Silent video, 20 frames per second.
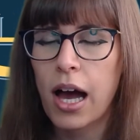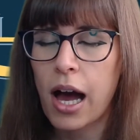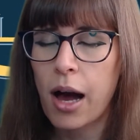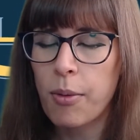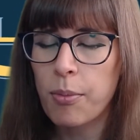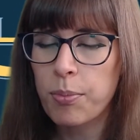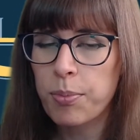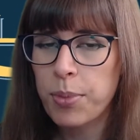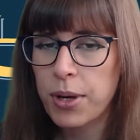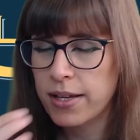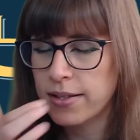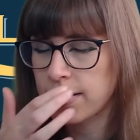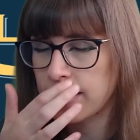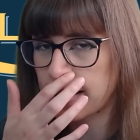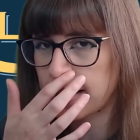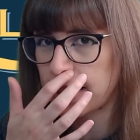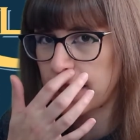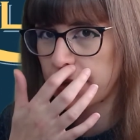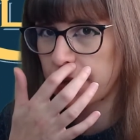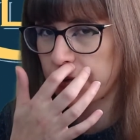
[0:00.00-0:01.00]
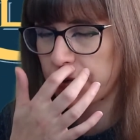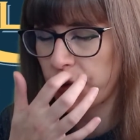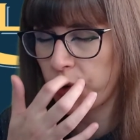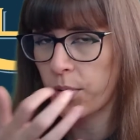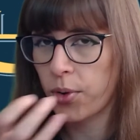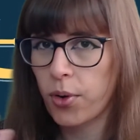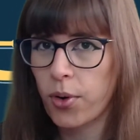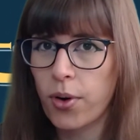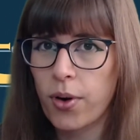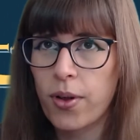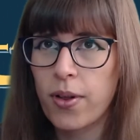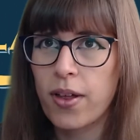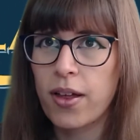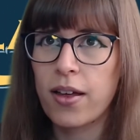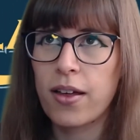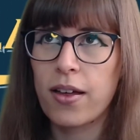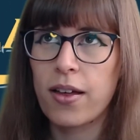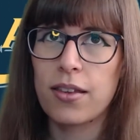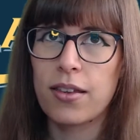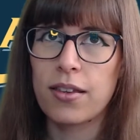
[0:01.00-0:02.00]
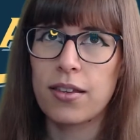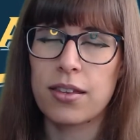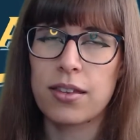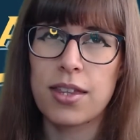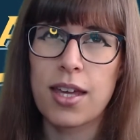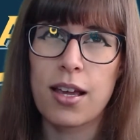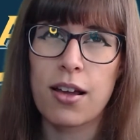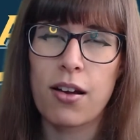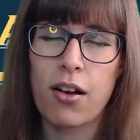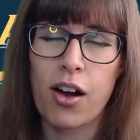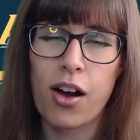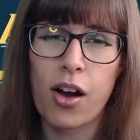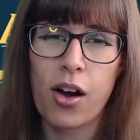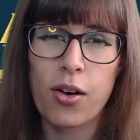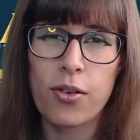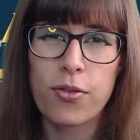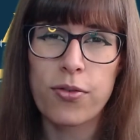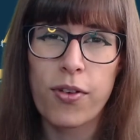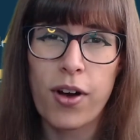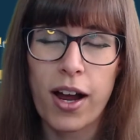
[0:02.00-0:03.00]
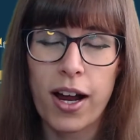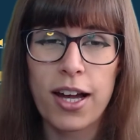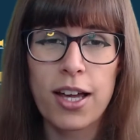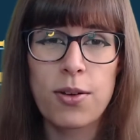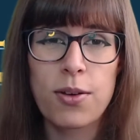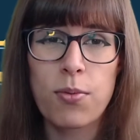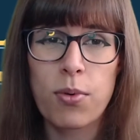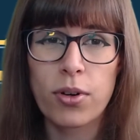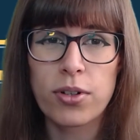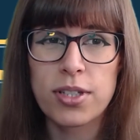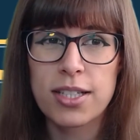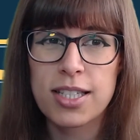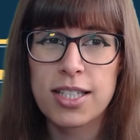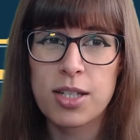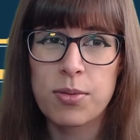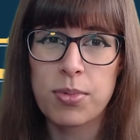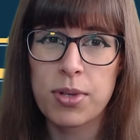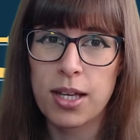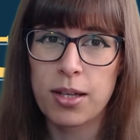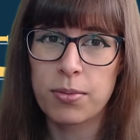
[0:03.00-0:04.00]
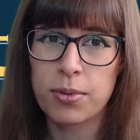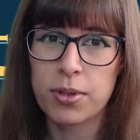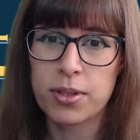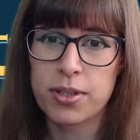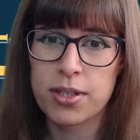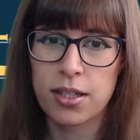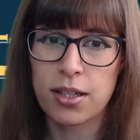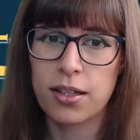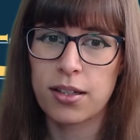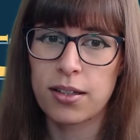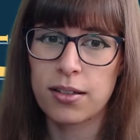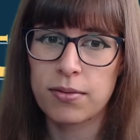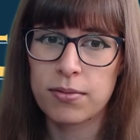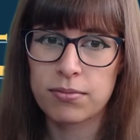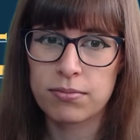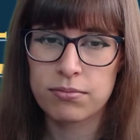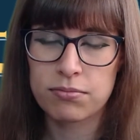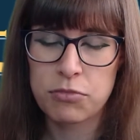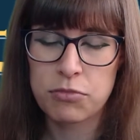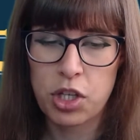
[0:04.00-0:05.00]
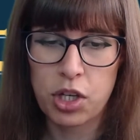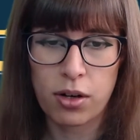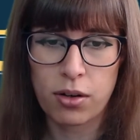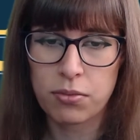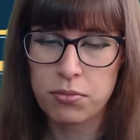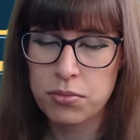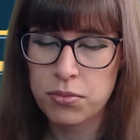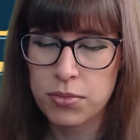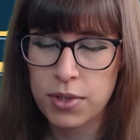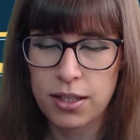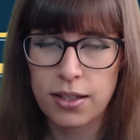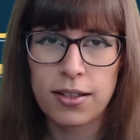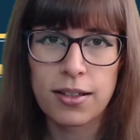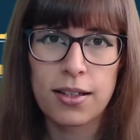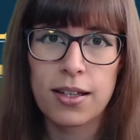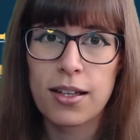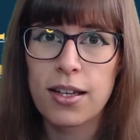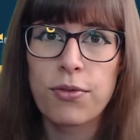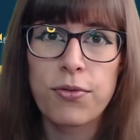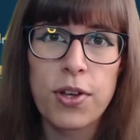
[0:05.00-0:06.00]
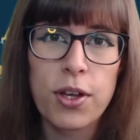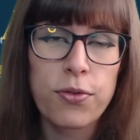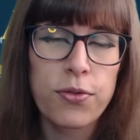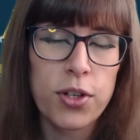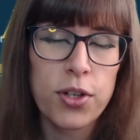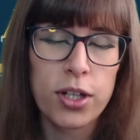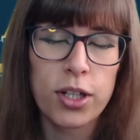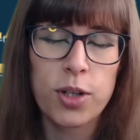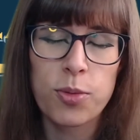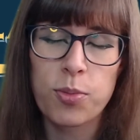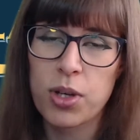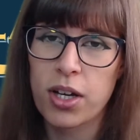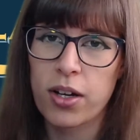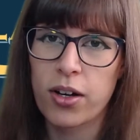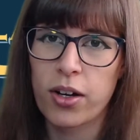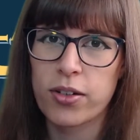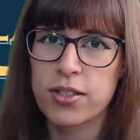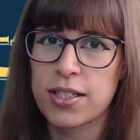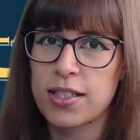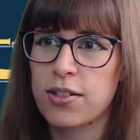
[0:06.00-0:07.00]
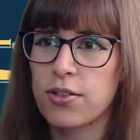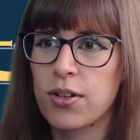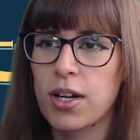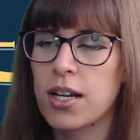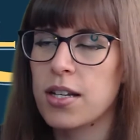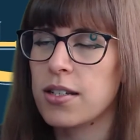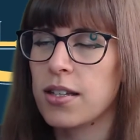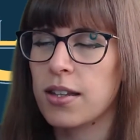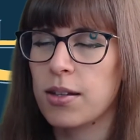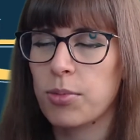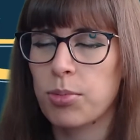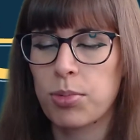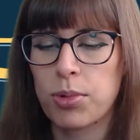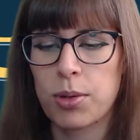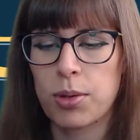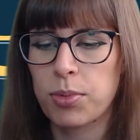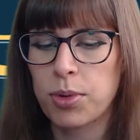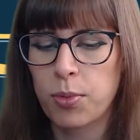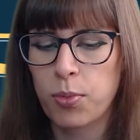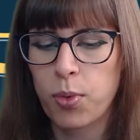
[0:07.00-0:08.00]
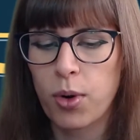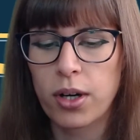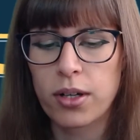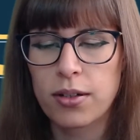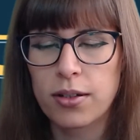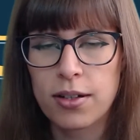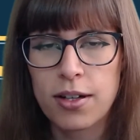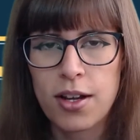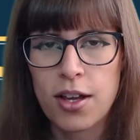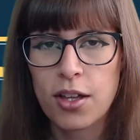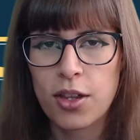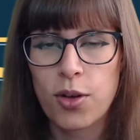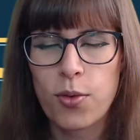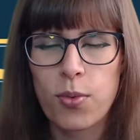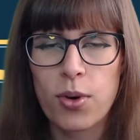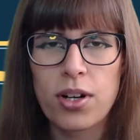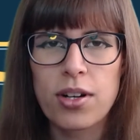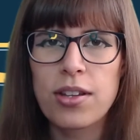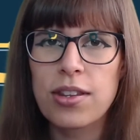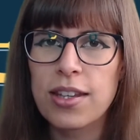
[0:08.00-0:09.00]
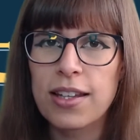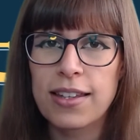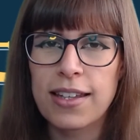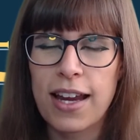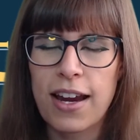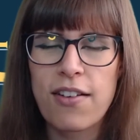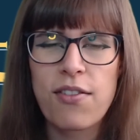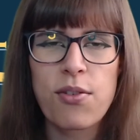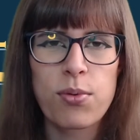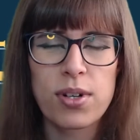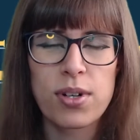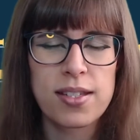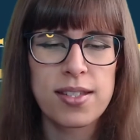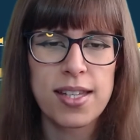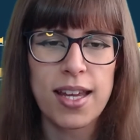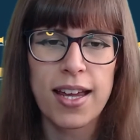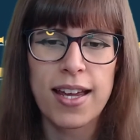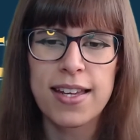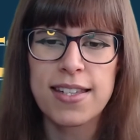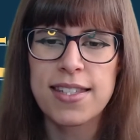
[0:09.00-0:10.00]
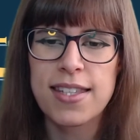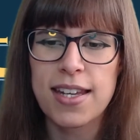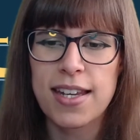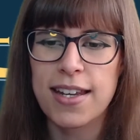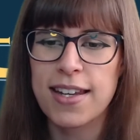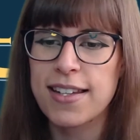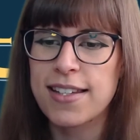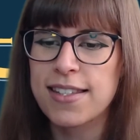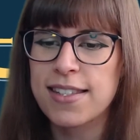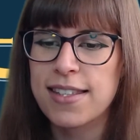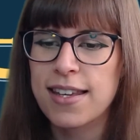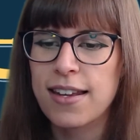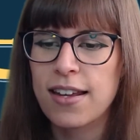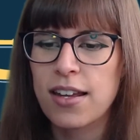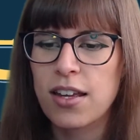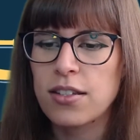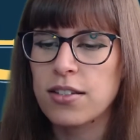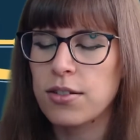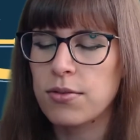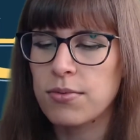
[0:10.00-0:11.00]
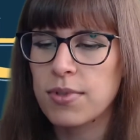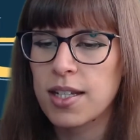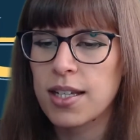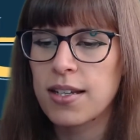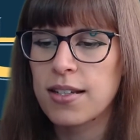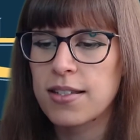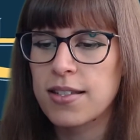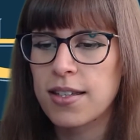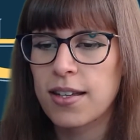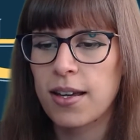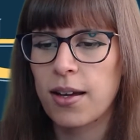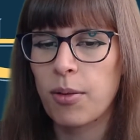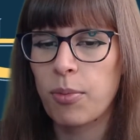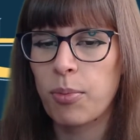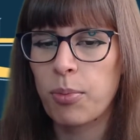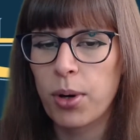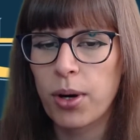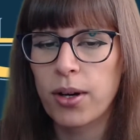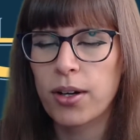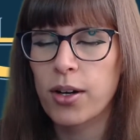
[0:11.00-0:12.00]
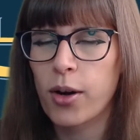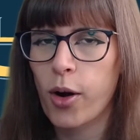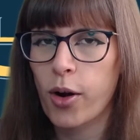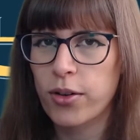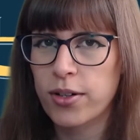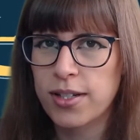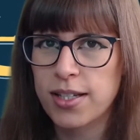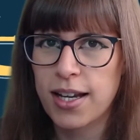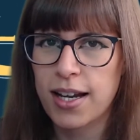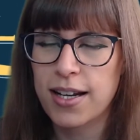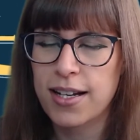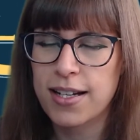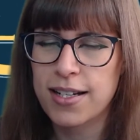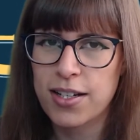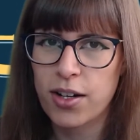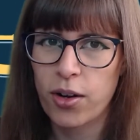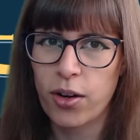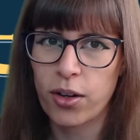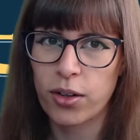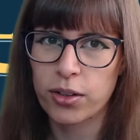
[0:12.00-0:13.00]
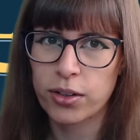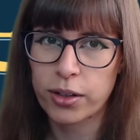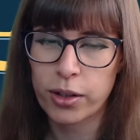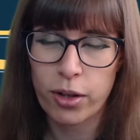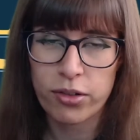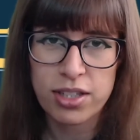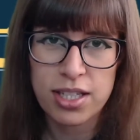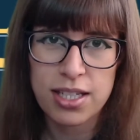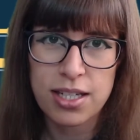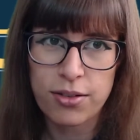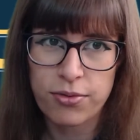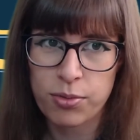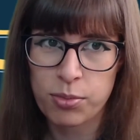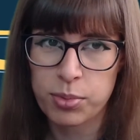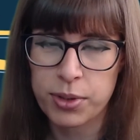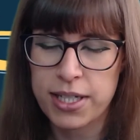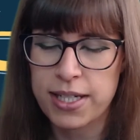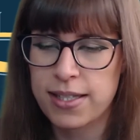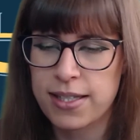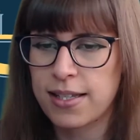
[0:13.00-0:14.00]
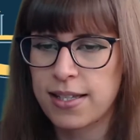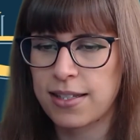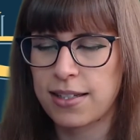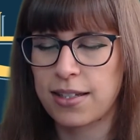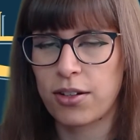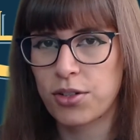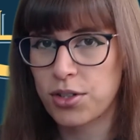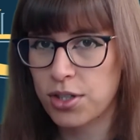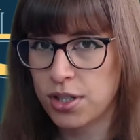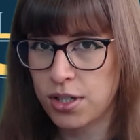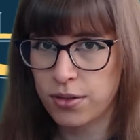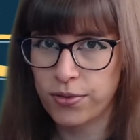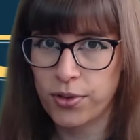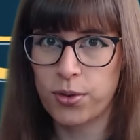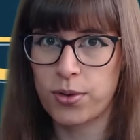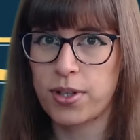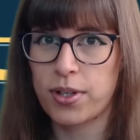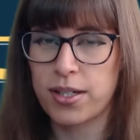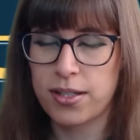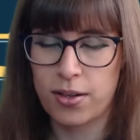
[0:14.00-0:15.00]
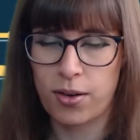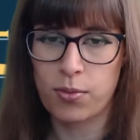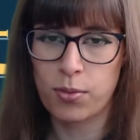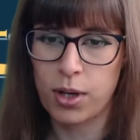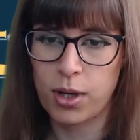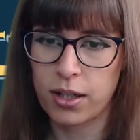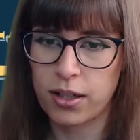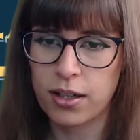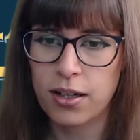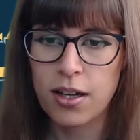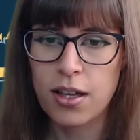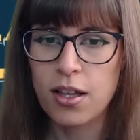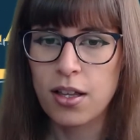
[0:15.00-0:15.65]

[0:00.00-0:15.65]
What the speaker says: Basically for the thing of I wanted to be able to, you know, if you're going to be a content creator, the one thing that everyone says is you need to put content on lots of different places and not just focus on one.